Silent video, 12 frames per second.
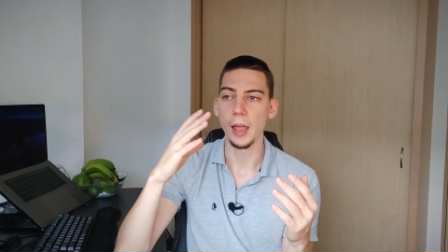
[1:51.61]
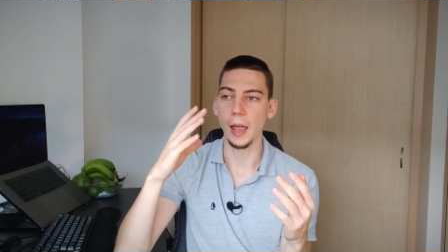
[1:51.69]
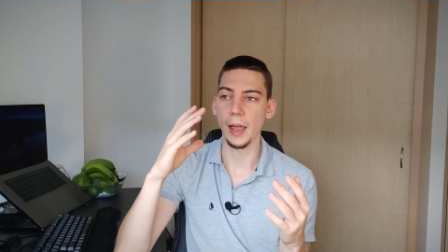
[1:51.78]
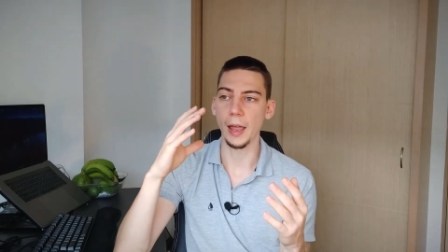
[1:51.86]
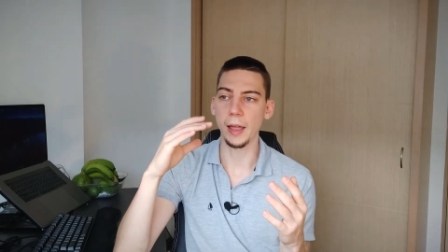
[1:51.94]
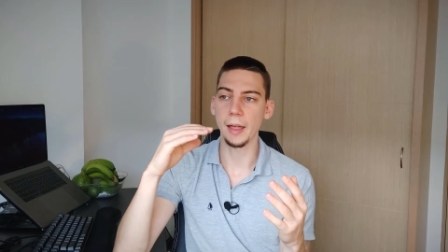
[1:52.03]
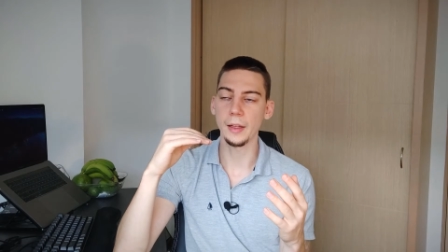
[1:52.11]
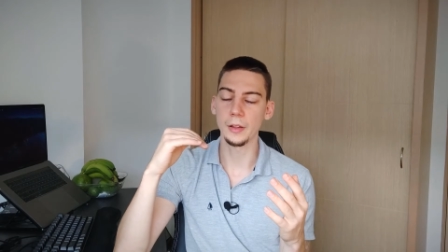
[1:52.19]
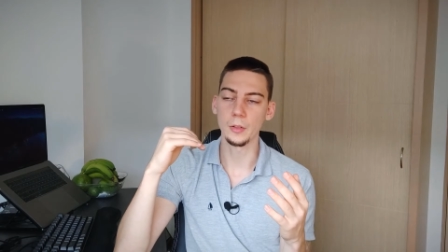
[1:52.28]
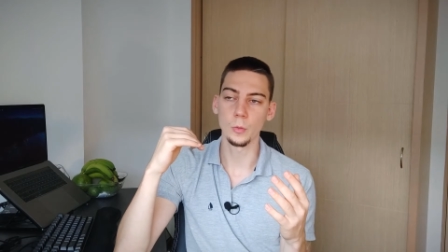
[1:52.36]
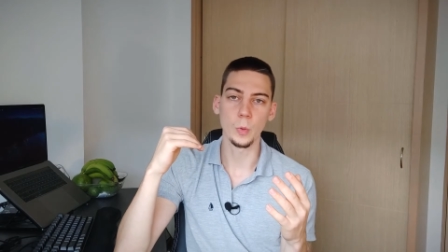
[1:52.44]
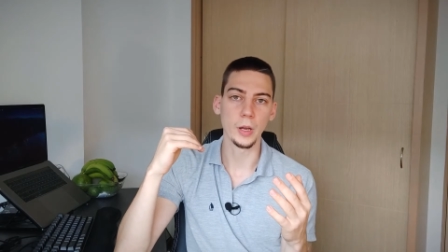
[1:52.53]

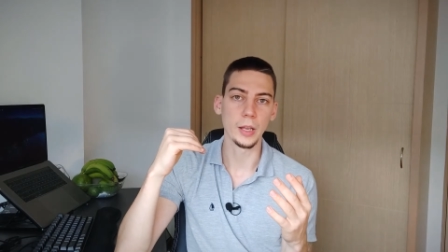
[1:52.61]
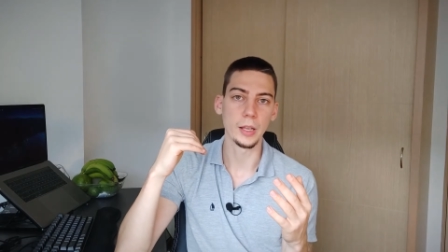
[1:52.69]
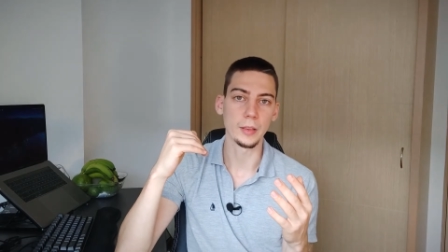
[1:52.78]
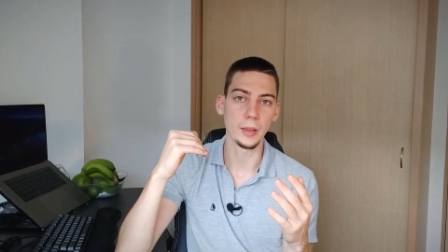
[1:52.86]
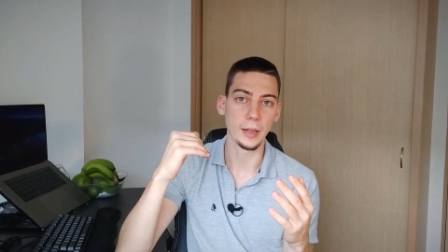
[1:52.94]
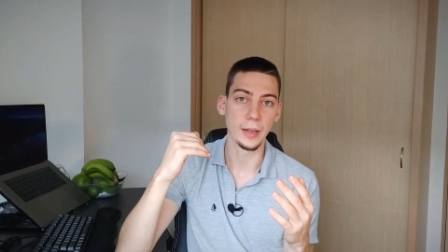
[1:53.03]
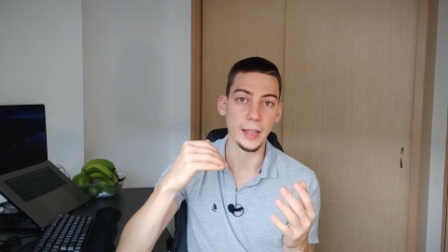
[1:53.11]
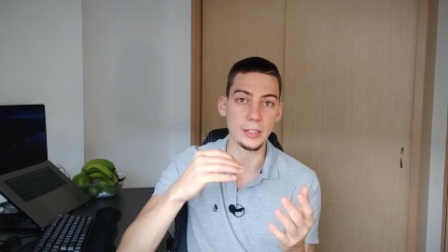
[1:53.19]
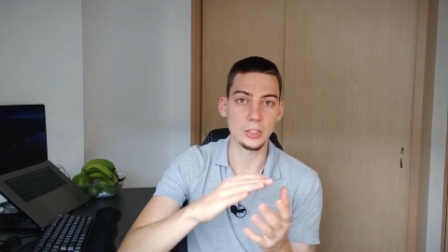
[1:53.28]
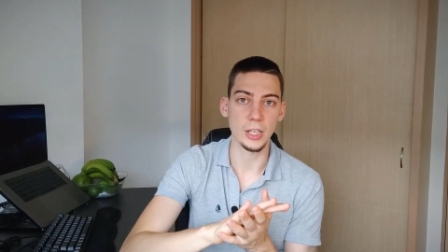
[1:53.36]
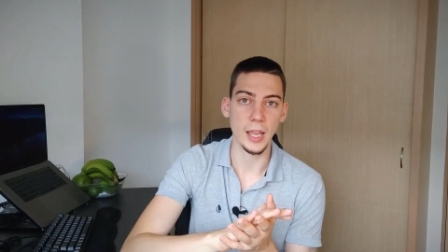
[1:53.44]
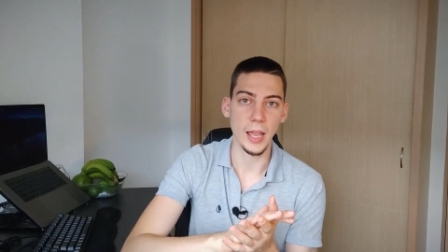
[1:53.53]
And with a
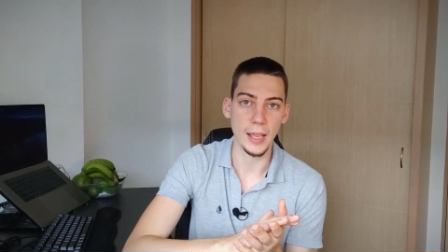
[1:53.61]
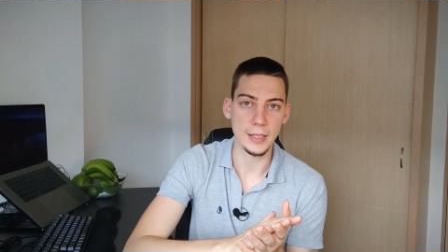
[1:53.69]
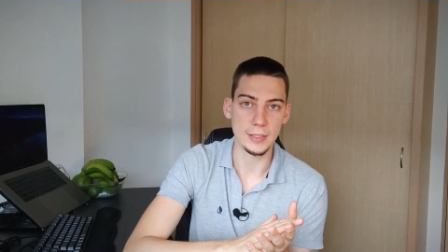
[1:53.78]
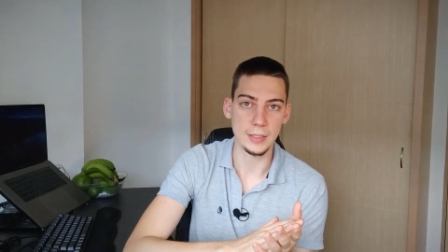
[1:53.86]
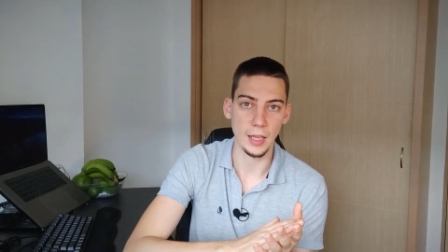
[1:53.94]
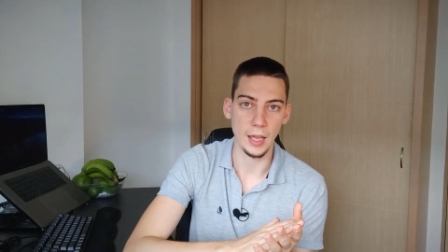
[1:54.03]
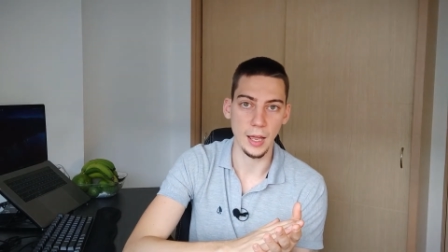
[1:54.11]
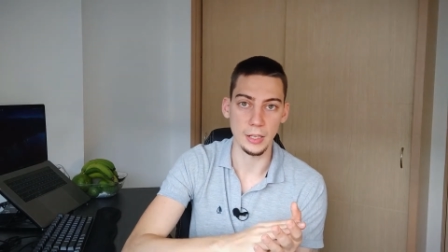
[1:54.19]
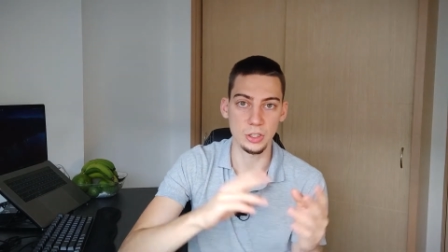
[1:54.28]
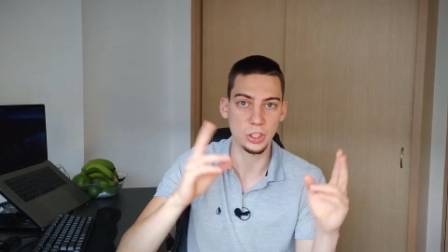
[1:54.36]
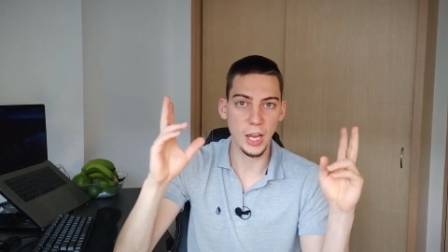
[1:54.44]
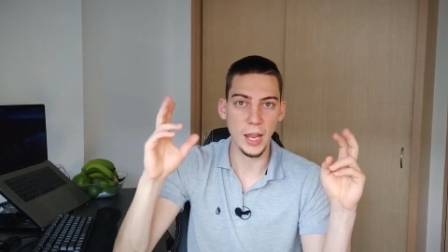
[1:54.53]
Next.js uh,
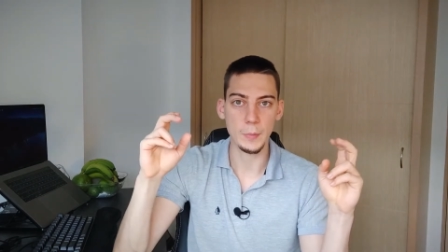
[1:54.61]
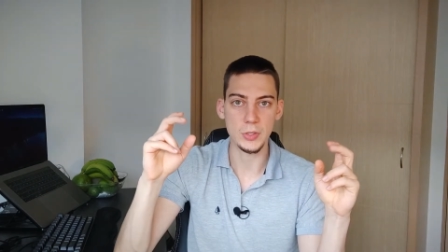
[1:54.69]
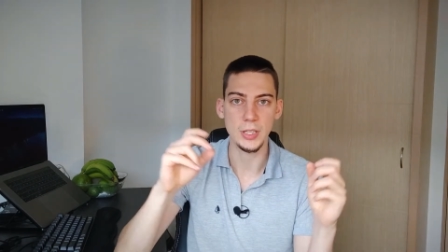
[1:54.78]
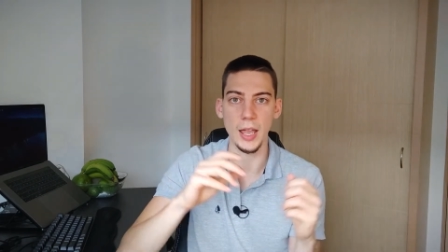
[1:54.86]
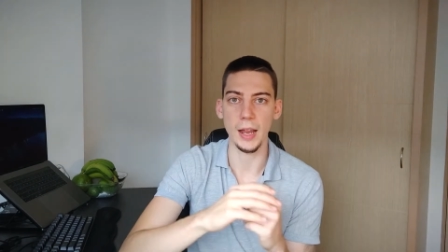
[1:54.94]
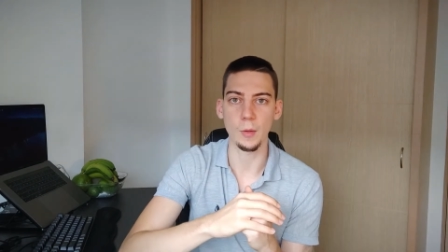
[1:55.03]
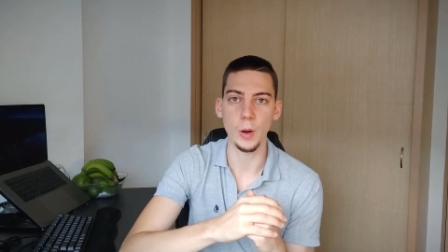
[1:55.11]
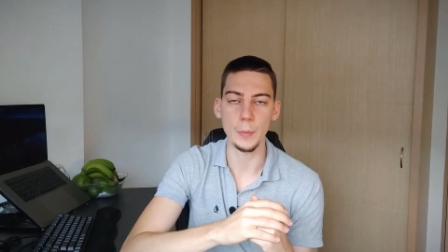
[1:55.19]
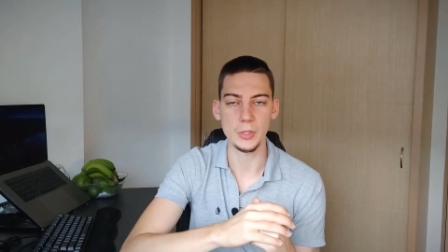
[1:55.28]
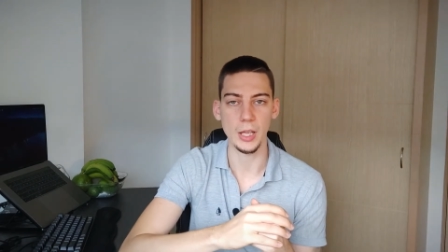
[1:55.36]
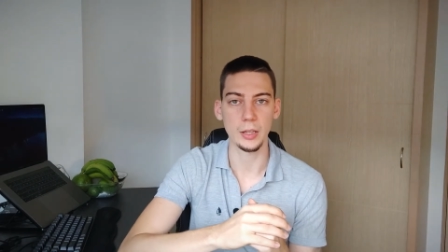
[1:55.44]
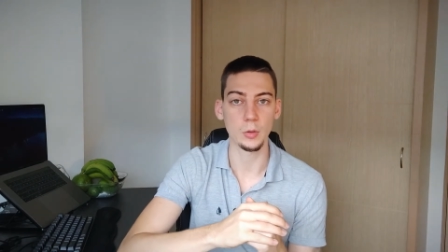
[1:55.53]
Jamstack
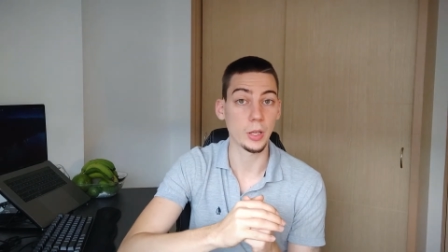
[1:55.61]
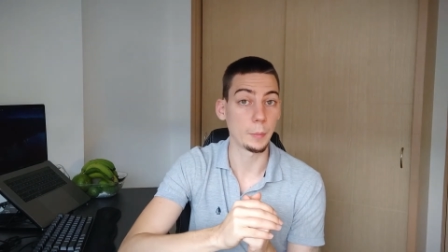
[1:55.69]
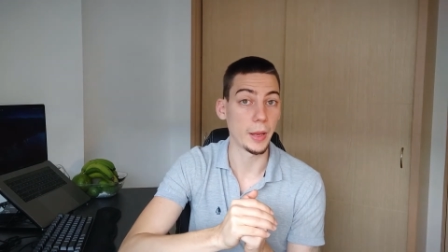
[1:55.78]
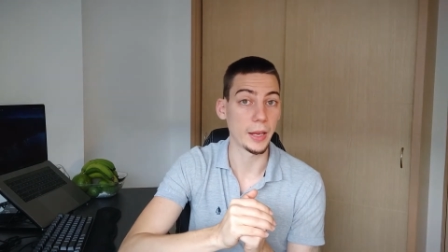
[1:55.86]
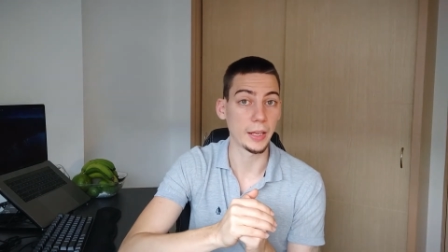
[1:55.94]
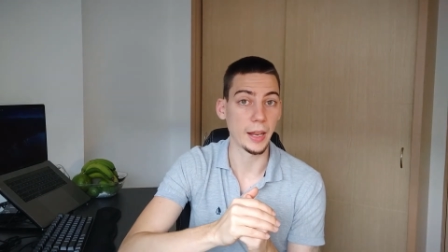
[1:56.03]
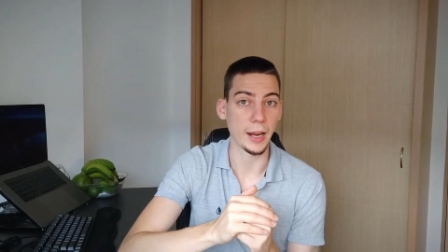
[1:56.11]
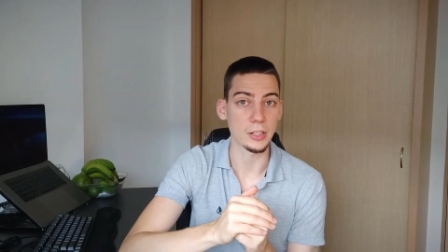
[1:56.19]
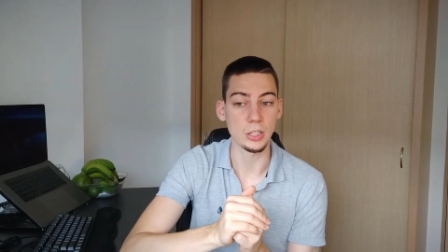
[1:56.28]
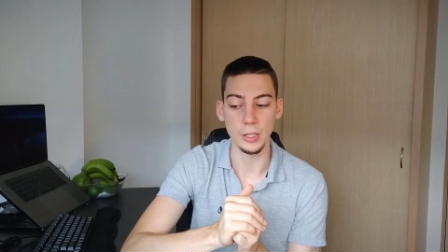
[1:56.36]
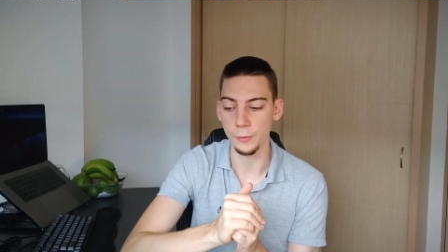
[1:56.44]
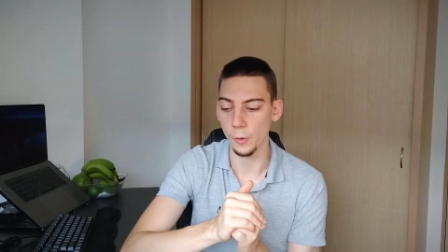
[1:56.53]
website, you can make it
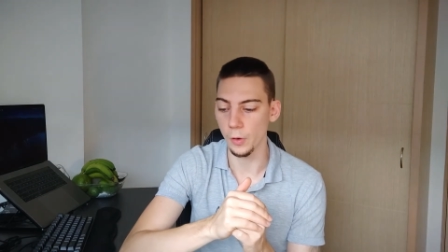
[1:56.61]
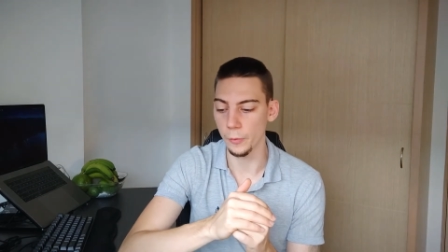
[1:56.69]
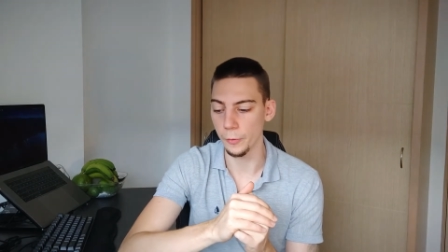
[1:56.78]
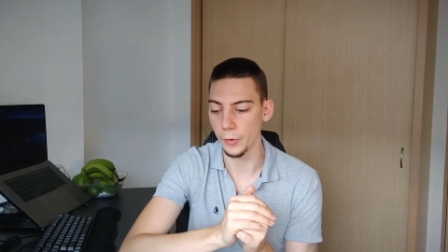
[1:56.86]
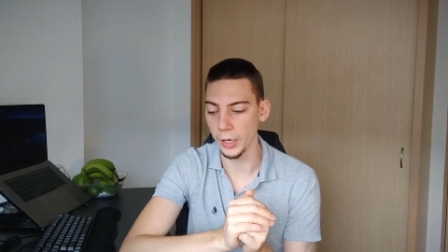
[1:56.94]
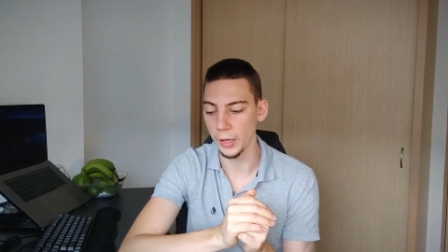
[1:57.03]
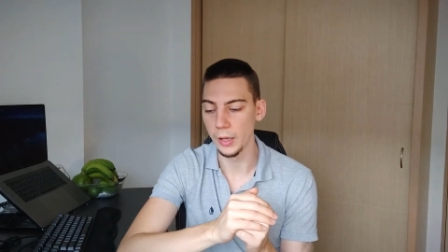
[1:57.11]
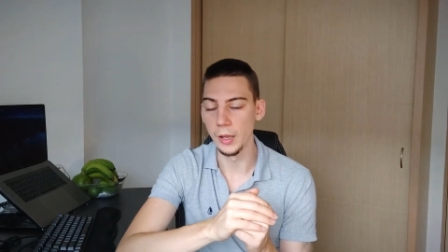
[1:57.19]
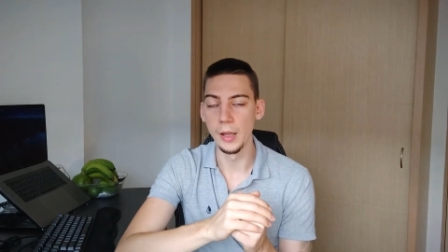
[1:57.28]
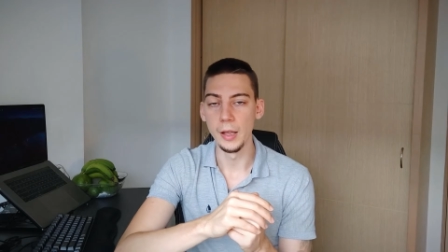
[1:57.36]
actually for free.